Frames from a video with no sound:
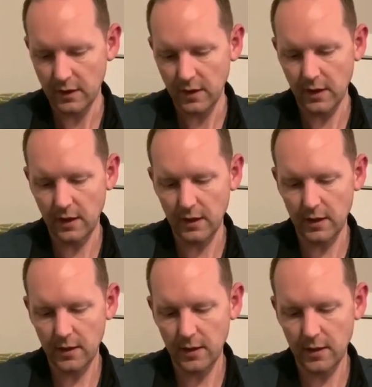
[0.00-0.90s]
uh,
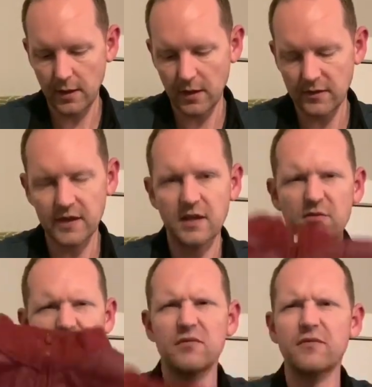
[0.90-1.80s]
I think it
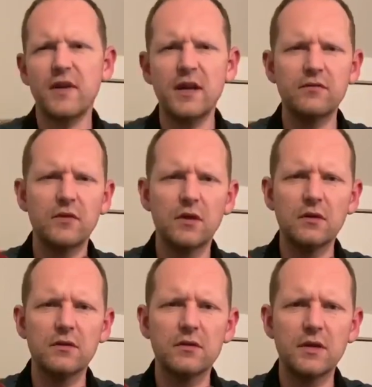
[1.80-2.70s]
was five
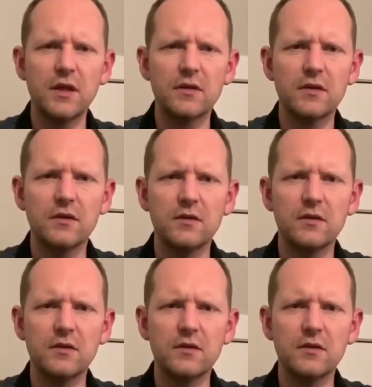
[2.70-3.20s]
dollars. This